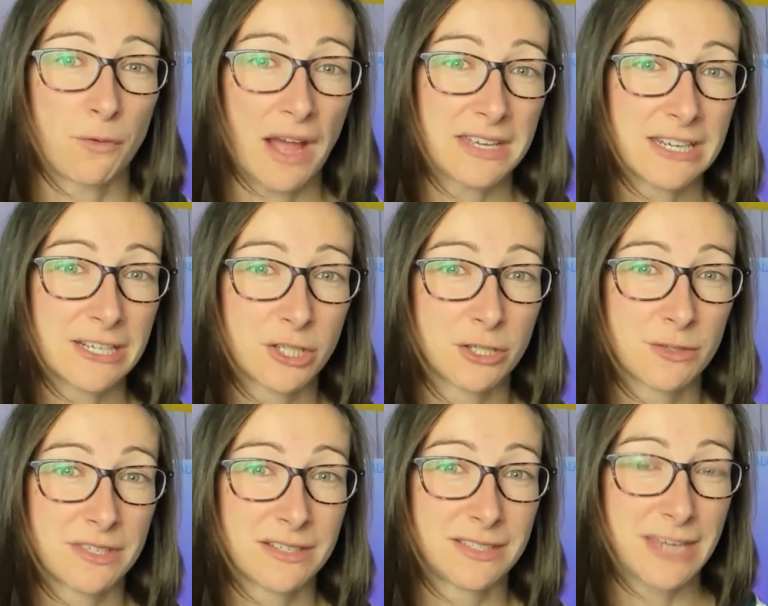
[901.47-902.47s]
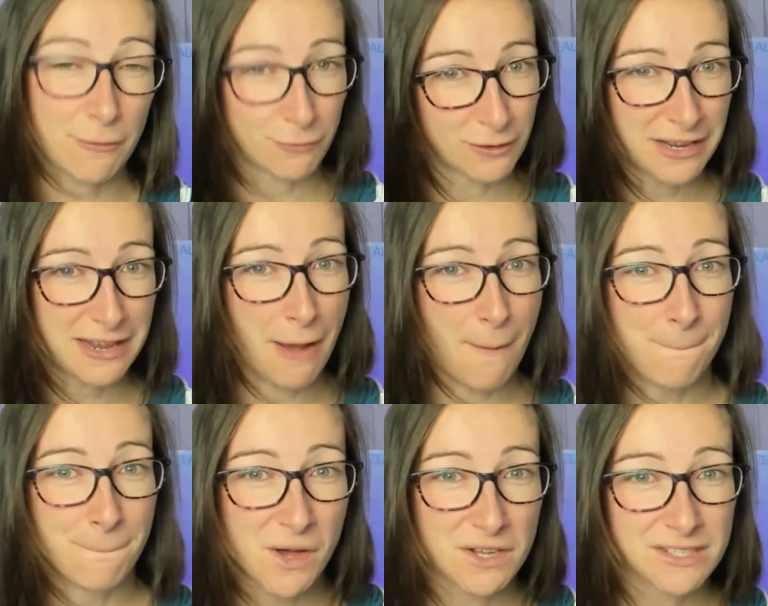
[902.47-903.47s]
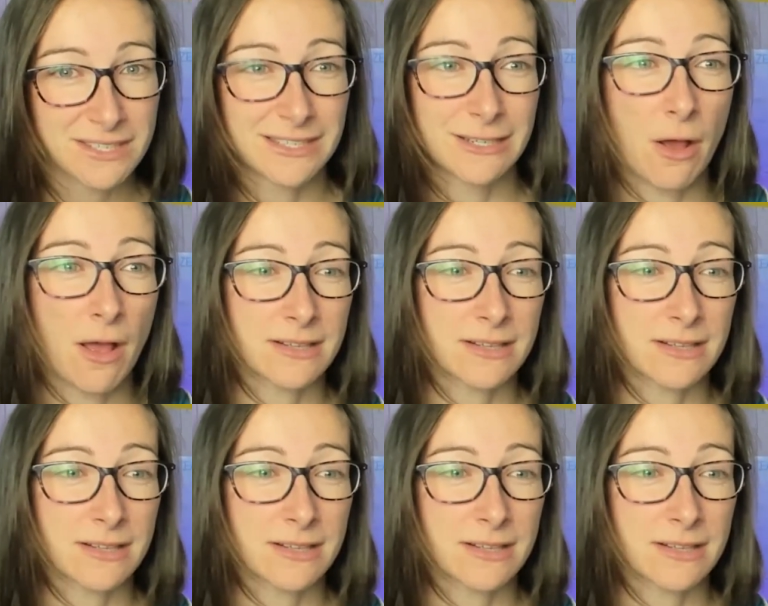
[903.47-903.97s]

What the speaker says: hiking shoes is definitely a must,